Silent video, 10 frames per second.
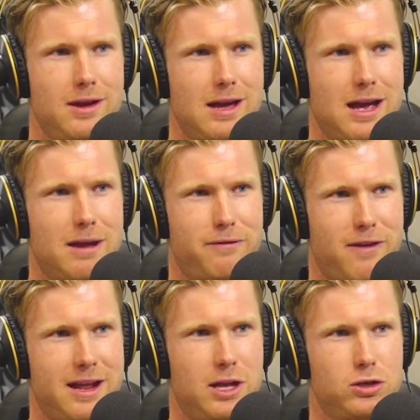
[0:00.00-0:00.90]
uh,
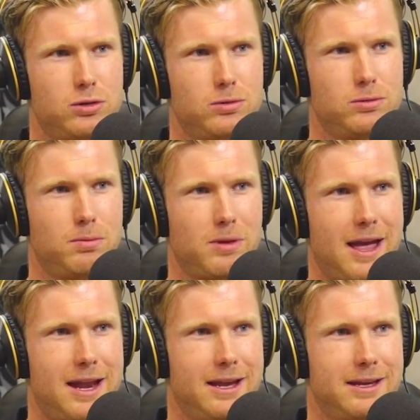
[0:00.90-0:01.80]
financial
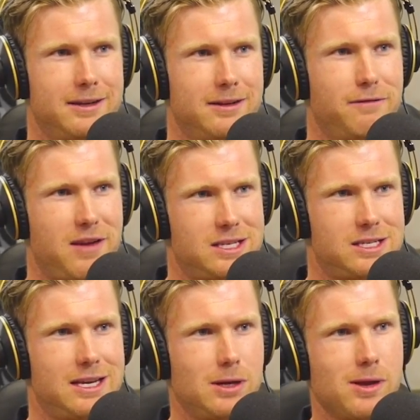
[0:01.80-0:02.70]
planning and
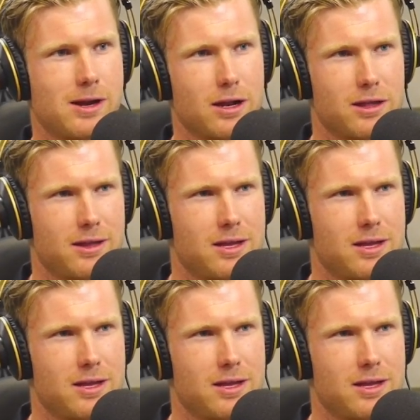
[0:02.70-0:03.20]
investing, and that kind of thing.